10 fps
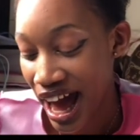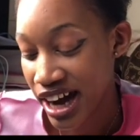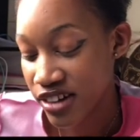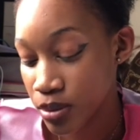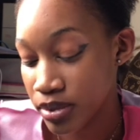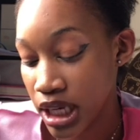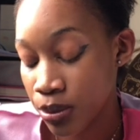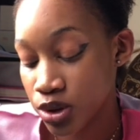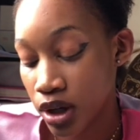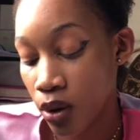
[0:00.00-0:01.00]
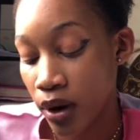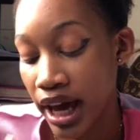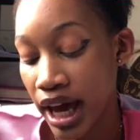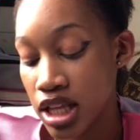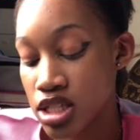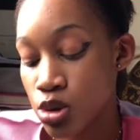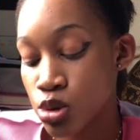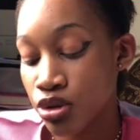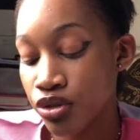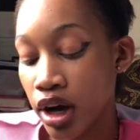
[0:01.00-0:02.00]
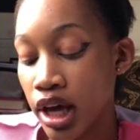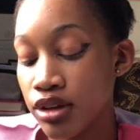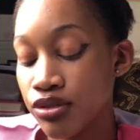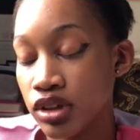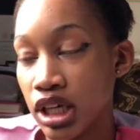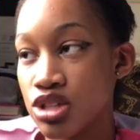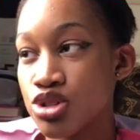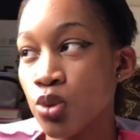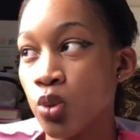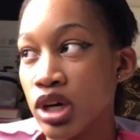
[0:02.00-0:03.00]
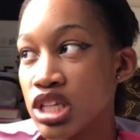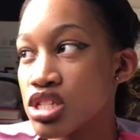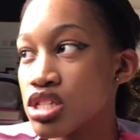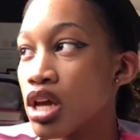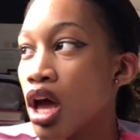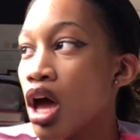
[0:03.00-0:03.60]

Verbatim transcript: have you been able to acquire any skill so far if yes which